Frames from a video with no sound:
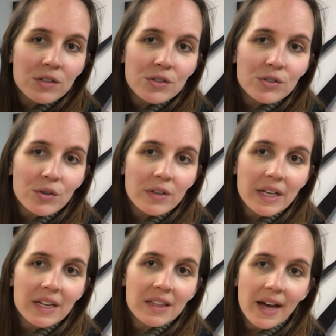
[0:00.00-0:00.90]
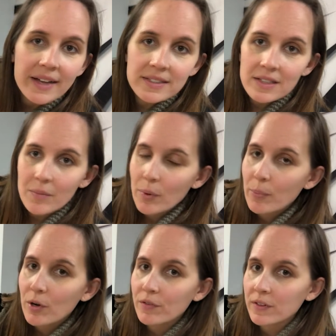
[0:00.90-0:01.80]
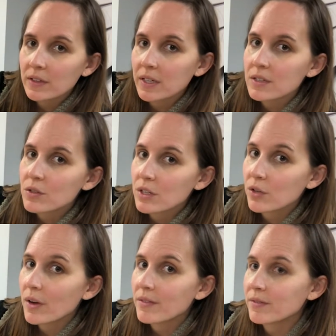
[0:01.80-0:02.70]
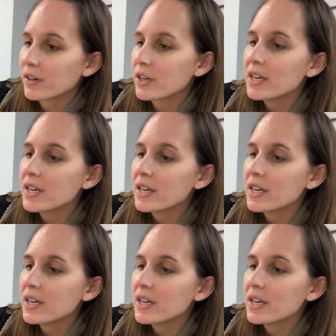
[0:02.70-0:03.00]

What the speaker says: so that it lines up perfectly so that you have a very